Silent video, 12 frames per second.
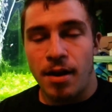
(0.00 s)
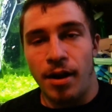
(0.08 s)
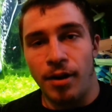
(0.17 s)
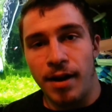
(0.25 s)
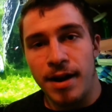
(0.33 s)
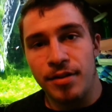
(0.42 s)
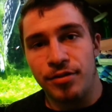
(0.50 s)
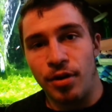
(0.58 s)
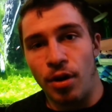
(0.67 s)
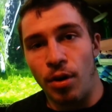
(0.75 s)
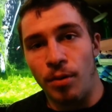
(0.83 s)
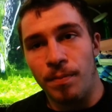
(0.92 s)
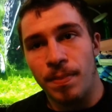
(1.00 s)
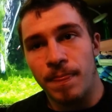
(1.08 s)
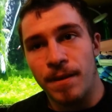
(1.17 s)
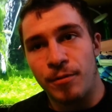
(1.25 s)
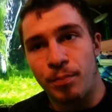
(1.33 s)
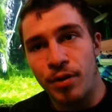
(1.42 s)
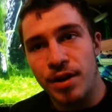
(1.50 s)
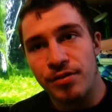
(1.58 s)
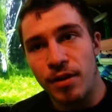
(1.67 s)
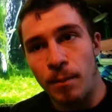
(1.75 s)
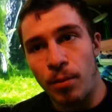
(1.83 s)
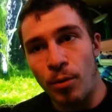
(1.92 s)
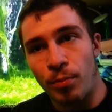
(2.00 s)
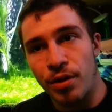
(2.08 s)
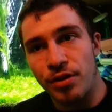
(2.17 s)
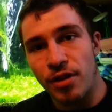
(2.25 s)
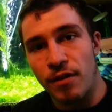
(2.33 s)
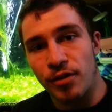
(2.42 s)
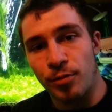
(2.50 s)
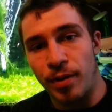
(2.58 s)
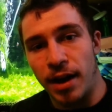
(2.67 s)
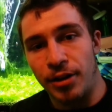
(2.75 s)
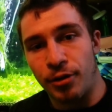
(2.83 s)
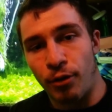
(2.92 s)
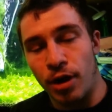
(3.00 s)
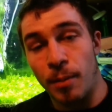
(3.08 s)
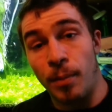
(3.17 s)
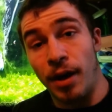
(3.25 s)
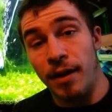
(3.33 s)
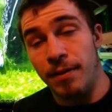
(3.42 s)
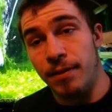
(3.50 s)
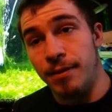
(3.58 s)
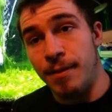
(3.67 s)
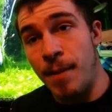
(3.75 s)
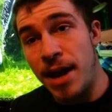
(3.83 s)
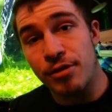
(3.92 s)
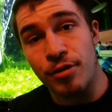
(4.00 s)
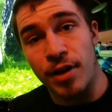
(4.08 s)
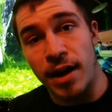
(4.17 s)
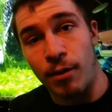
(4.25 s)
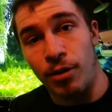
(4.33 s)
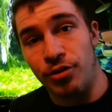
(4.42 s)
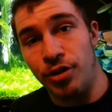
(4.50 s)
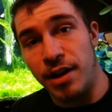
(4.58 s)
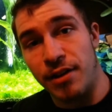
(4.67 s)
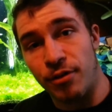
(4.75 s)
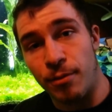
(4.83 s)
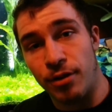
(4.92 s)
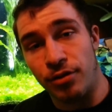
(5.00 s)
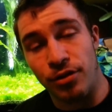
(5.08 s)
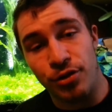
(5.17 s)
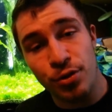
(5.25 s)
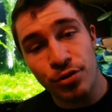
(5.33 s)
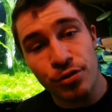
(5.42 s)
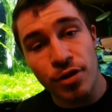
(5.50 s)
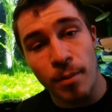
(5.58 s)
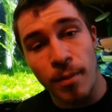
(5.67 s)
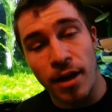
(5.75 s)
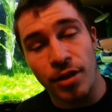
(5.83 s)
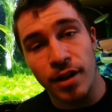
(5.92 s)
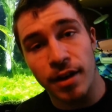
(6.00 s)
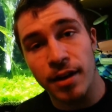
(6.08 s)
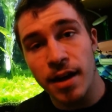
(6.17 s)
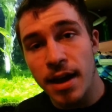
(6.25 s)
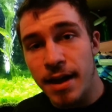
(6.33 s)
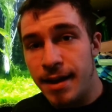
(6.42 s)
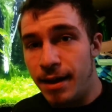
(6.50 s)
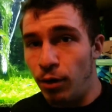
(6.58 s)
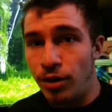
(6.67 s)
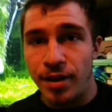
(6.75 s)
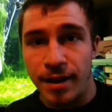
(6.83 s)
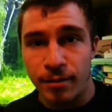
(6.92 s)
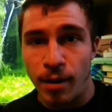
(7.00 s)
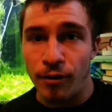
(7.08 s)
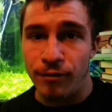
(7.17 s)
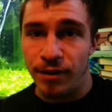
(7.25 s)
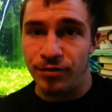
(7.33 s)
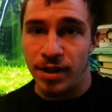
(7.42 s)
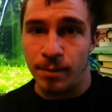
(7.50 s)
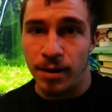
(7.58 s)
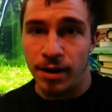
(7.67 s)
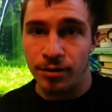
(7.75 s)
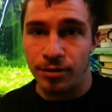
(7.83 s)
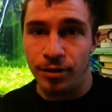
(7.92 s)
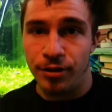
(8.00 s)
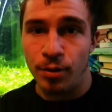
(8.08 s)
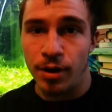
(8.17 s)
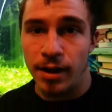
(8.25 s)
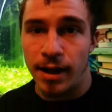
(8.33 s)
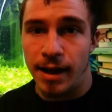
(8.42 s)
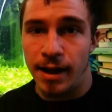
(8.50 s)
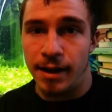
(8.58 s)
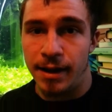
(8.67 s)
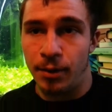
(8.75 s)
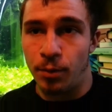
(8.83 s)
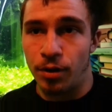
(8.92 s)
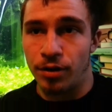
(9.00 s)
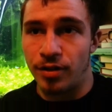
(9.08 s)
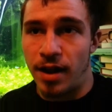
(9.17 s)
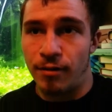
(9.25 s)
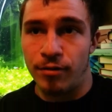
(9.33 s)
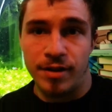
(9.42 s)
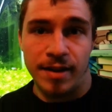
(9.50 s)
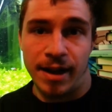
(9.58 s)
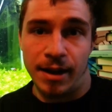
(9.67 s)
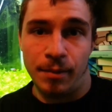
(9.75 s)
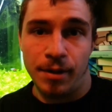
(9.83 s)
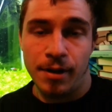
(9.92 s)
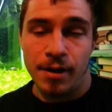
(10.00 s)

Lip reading: Alright, so it's pretty simple, pretty self-explanatory, but the major thing I want you to get from this is use the drip method. It only takes about 15 minutes to do it, and it works every time.